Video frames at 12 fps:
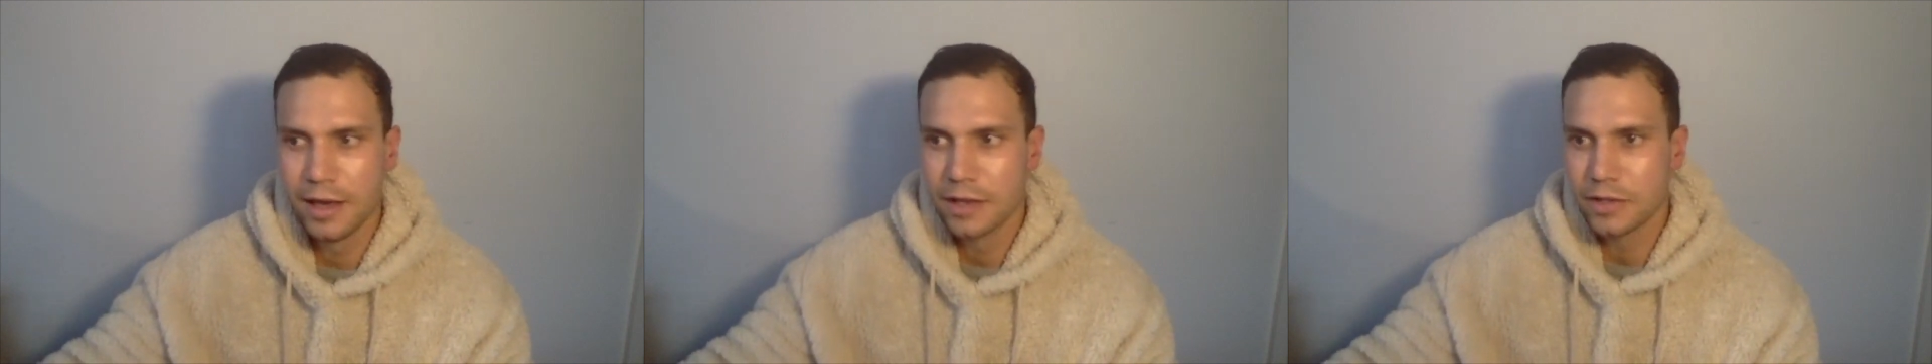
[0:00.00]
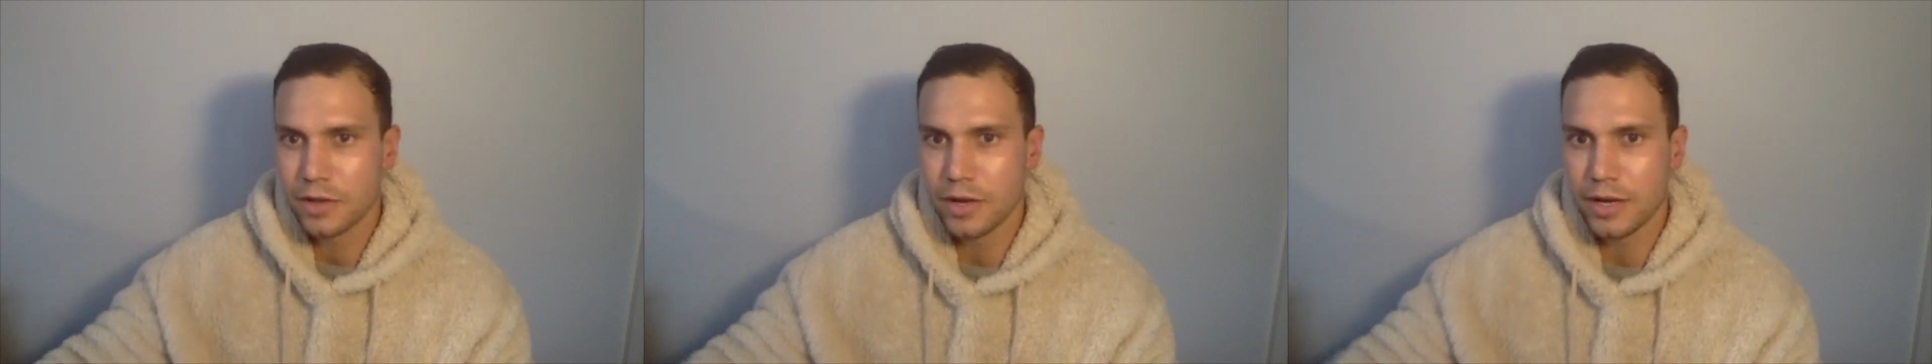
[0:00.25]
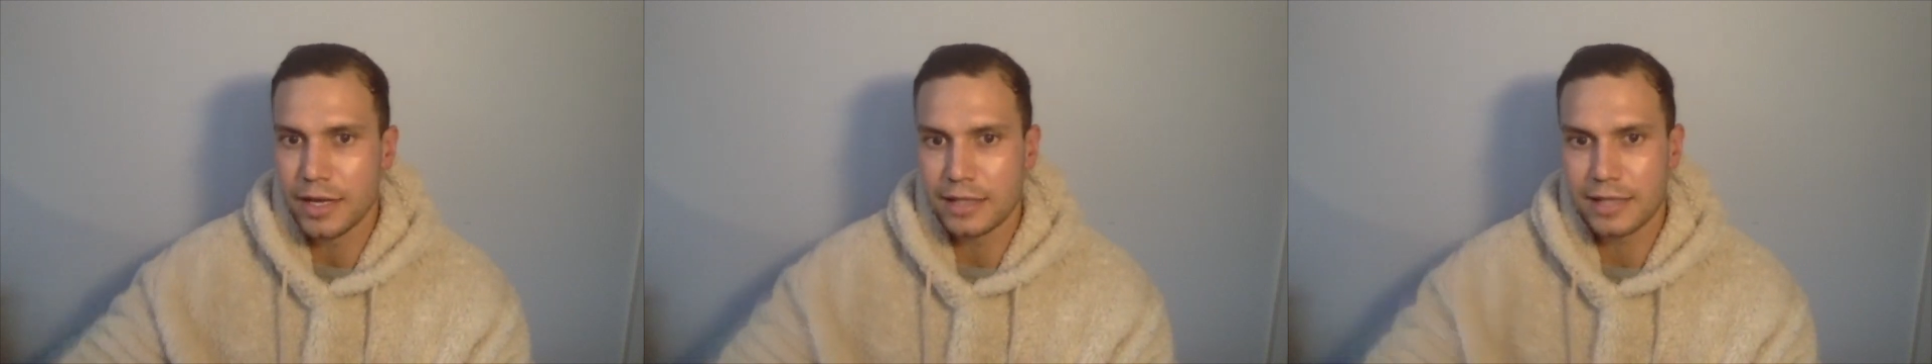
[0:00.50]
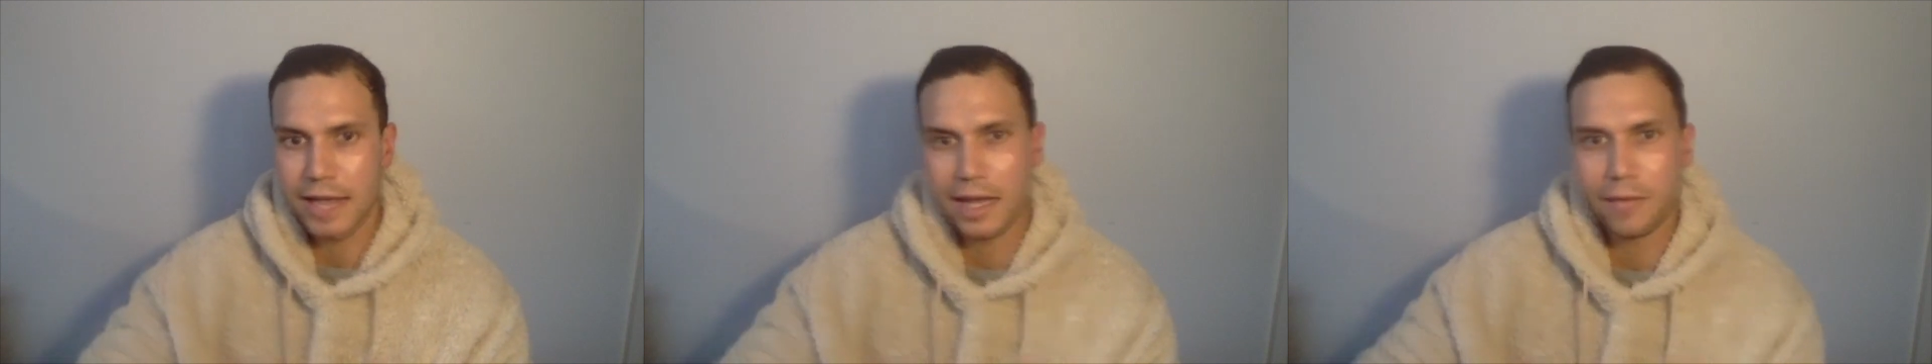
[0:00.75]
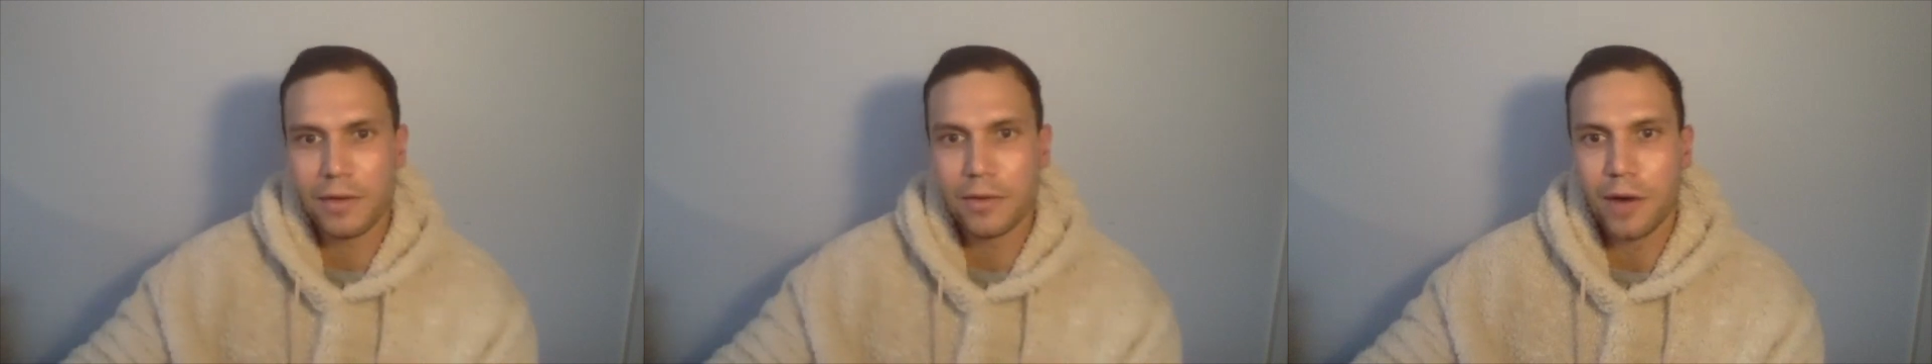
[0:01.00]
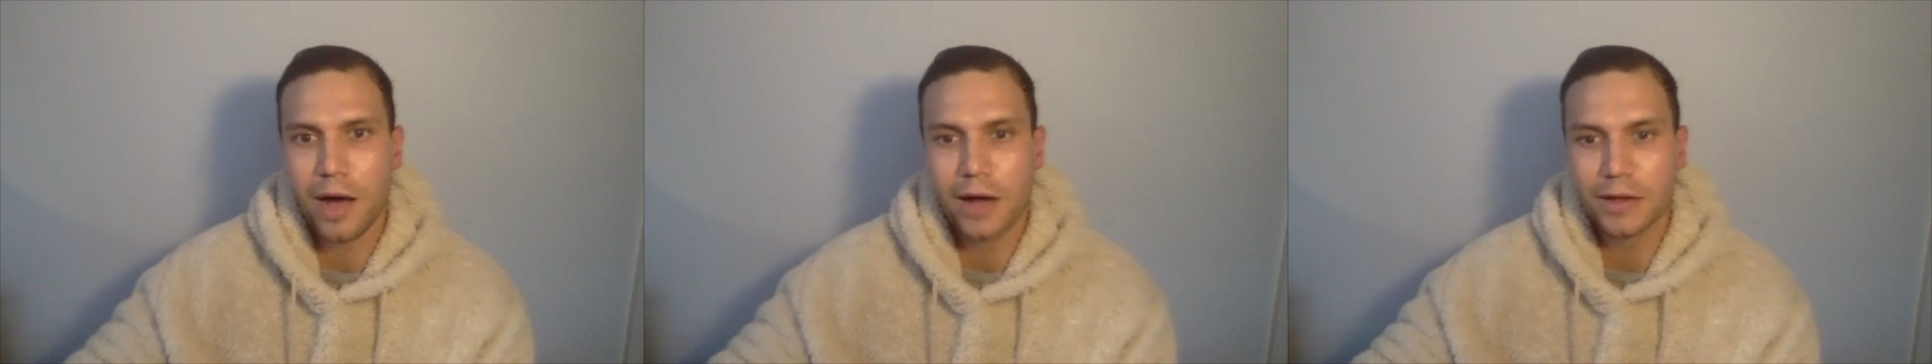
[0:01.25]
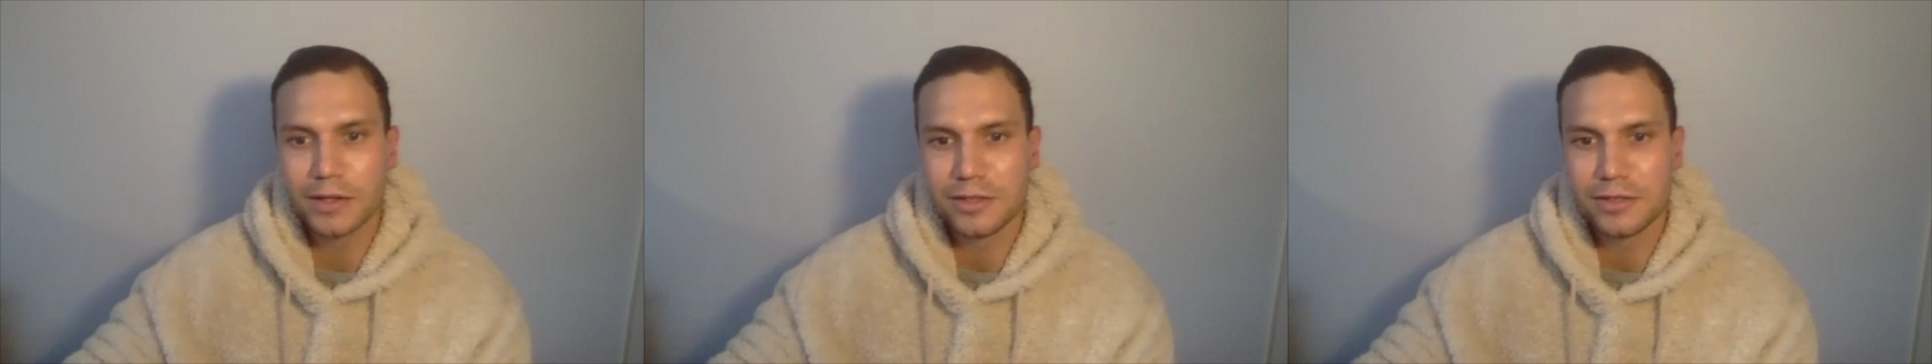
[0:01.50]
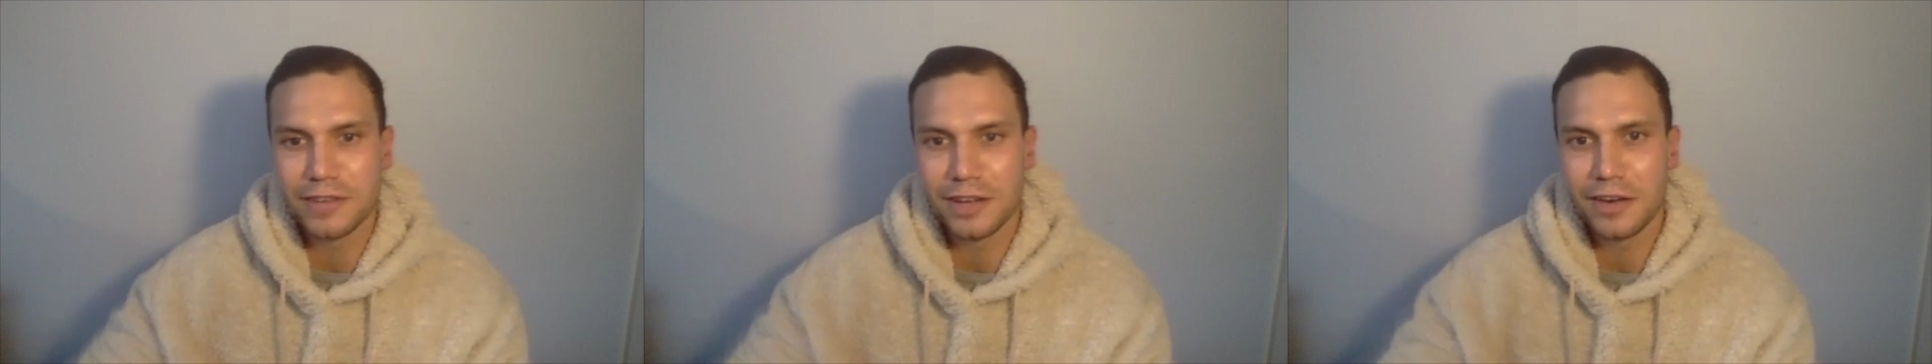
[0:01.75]
So it has taken me a while to
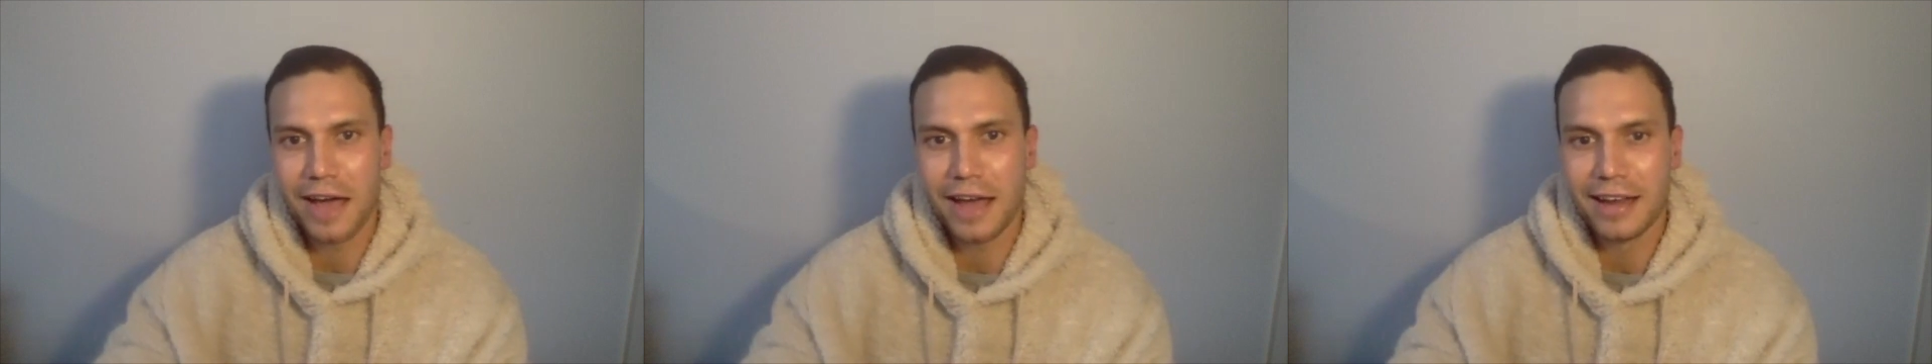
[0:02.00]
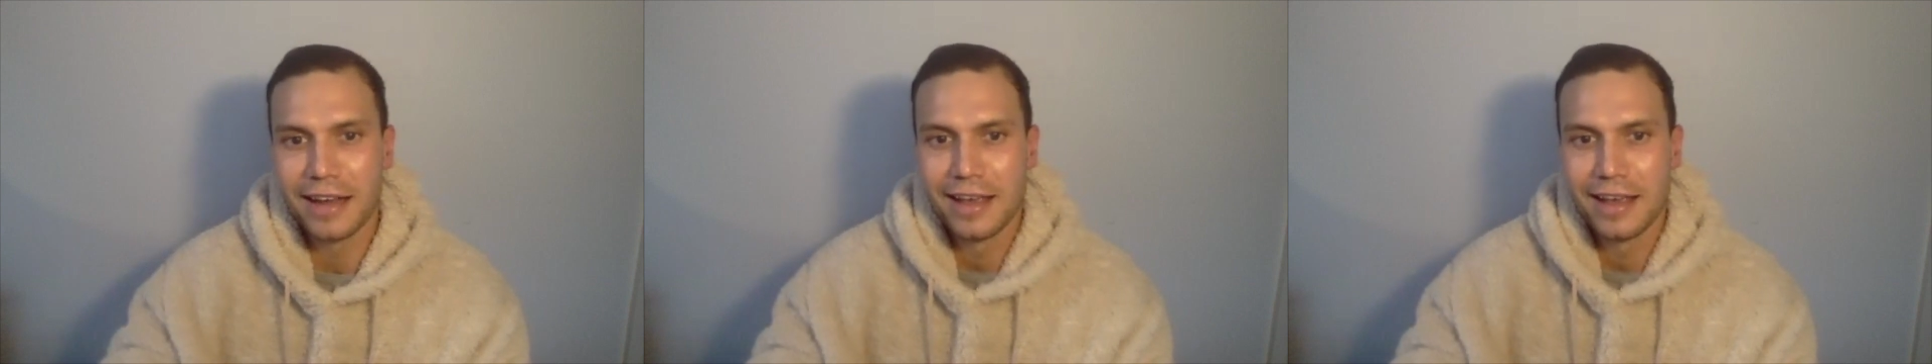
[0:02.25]
figure out